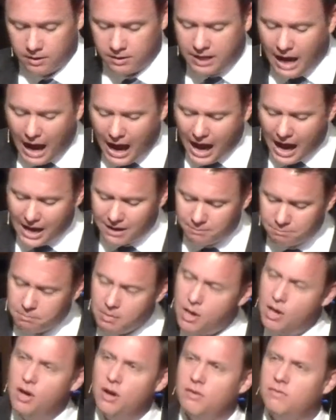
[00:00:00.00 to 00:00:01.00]
God
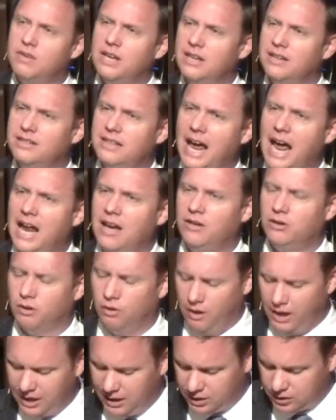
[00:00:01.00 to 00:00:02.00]
moved in
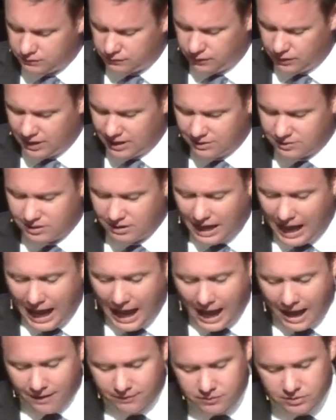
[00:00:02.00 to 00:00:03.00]
Daniel and his friends'
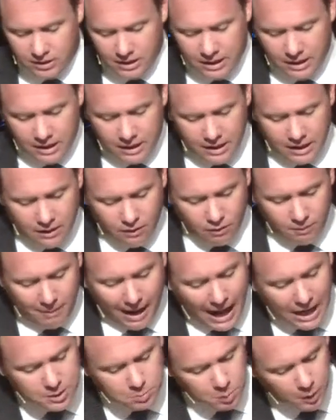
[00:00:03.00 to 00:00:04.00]
lives. It
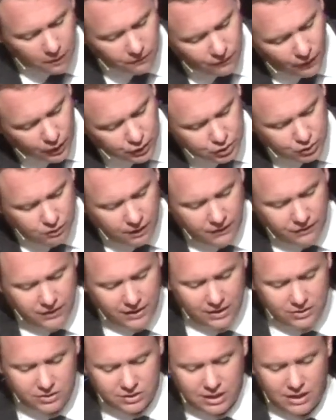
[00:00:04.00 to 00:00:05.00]
reminds me of 1
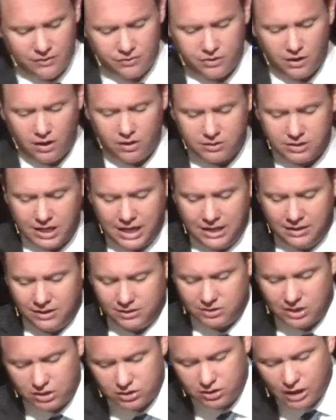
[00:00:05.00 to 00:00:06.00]
Corinthians 10:13
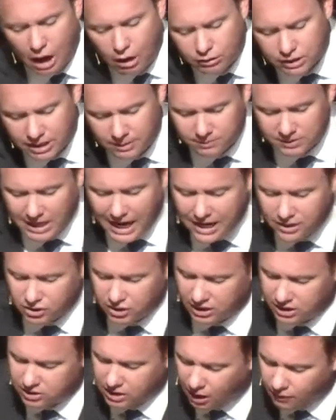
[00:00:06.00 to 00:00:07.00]
that says, "No
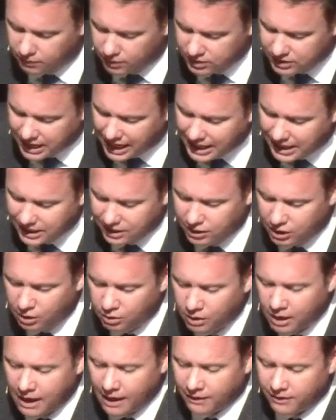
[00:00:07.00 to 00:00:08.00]
temptation has overtaken
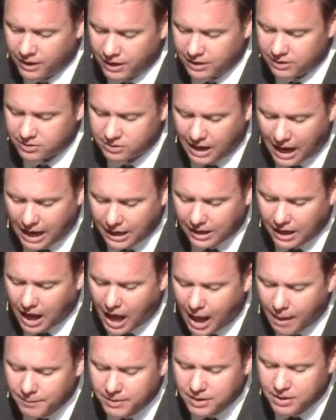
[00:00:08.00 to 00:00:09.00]
you that is not
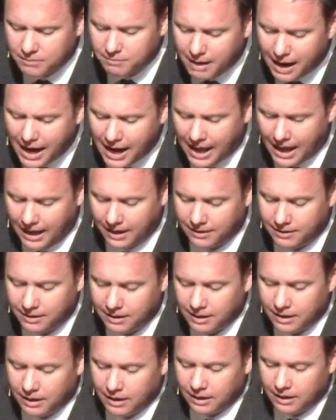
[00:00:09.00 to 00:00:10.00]
common to man.
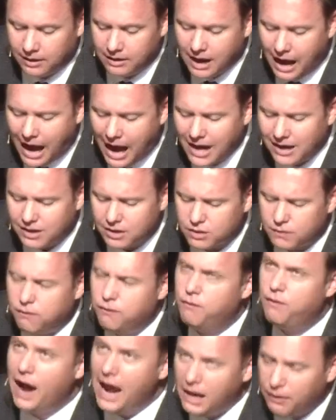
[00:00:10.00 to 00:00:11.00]
God is
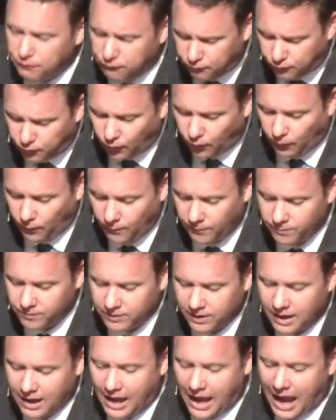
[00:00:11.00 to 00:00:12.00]
faithful,
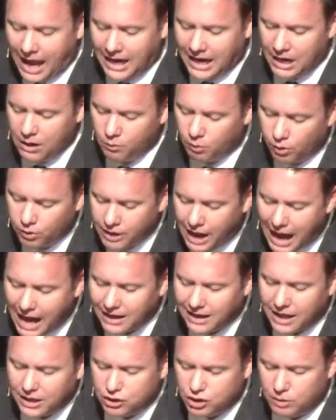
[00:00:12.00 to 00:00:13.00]
and he will
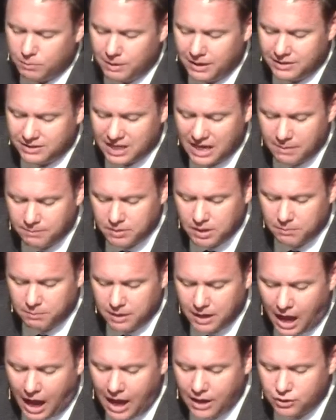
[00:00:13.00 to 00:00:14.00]
not let you be tempted
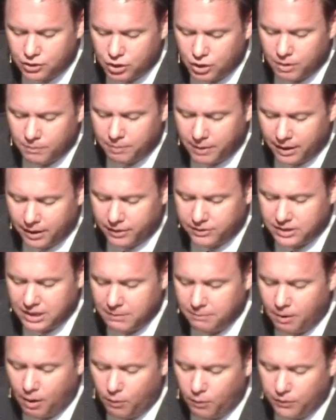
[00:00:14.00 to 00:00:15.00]
beyond your
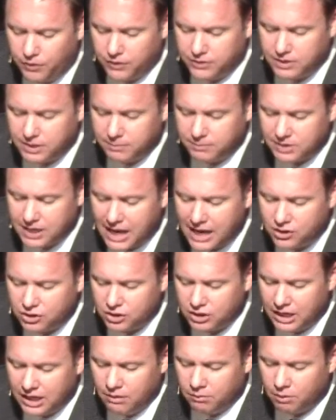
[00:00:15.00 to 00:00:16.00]
ability, but with the
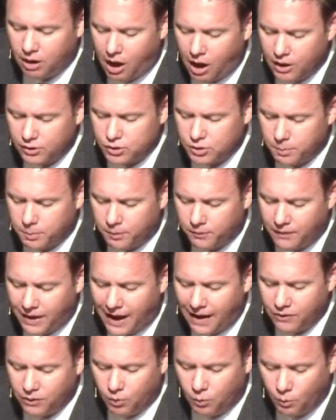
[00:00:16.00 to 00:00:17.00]
temptation he will also
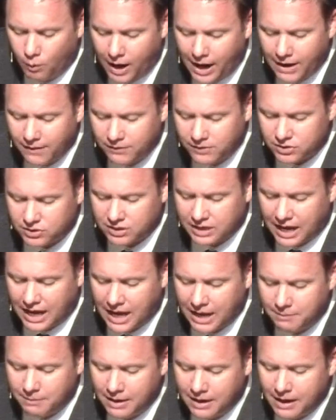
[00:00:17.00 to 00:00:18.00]
provide the way of
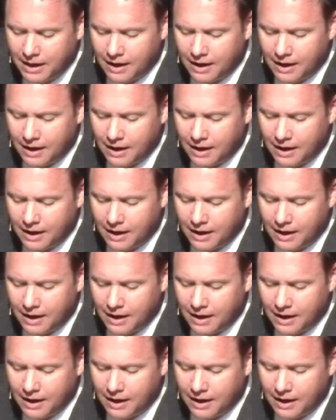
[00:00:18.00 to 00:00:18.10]
escape